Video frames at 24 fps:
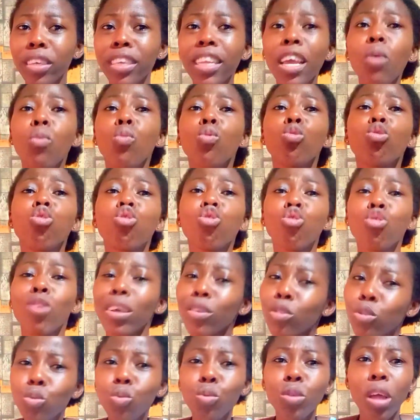They will
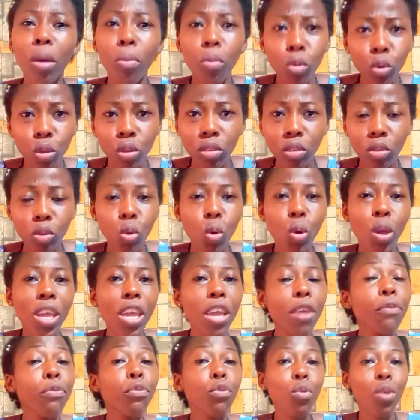stress you the most. So
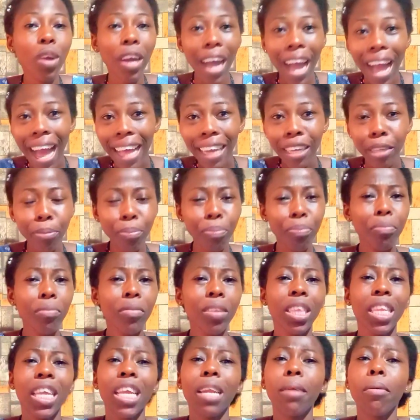if you can,
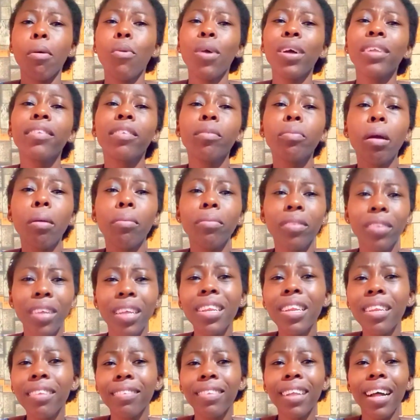one tip I'm
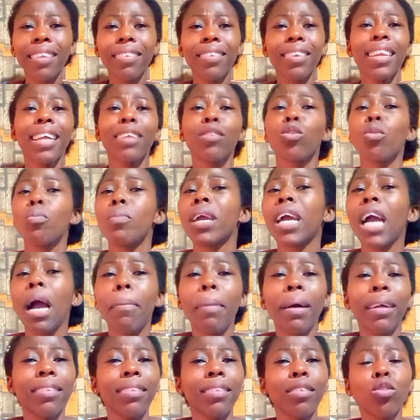saying is that let your
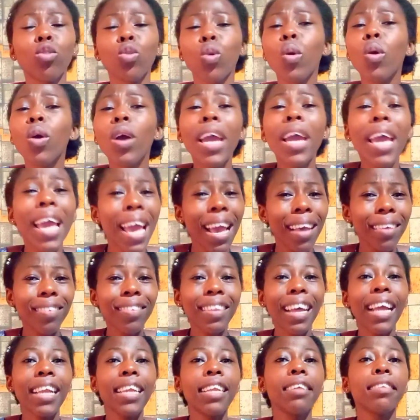makeup artist, your
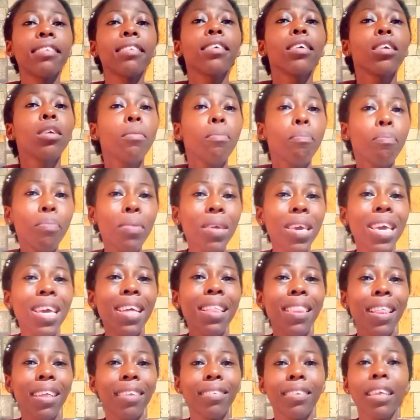hairstylist, be
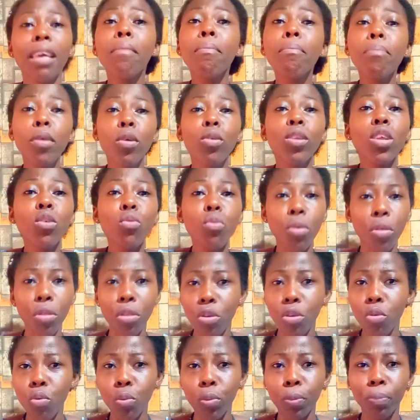in the same building with
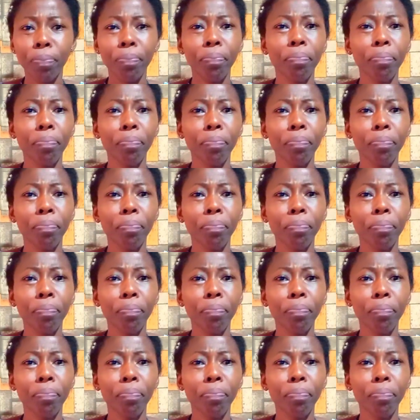you.